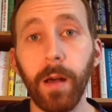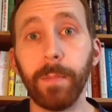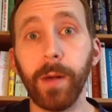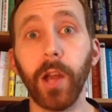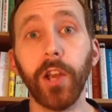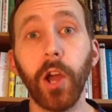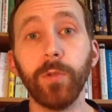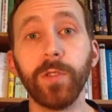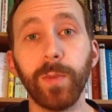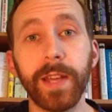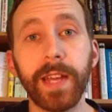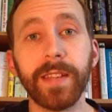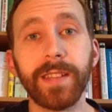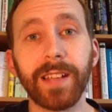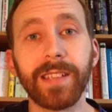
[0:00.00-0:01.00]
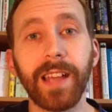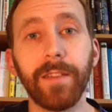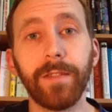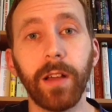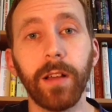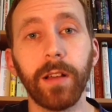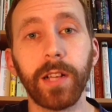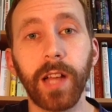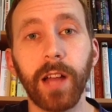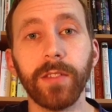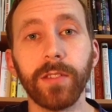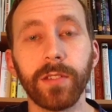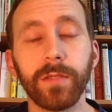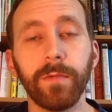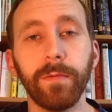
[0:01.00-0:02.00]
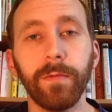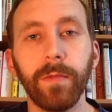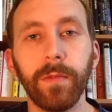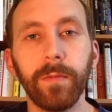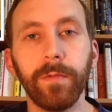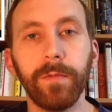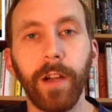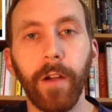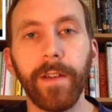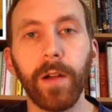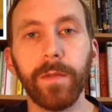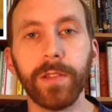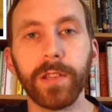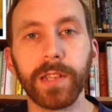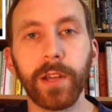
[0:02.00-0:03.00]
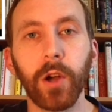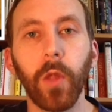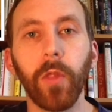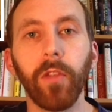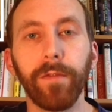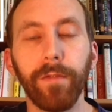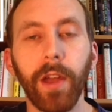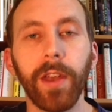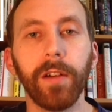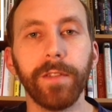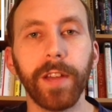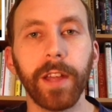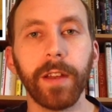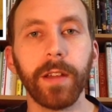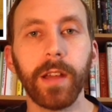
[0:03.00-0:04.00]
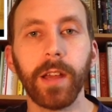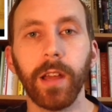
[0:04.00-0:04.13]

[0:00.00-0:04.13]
But notably, it does have guns very obviously on the front of it.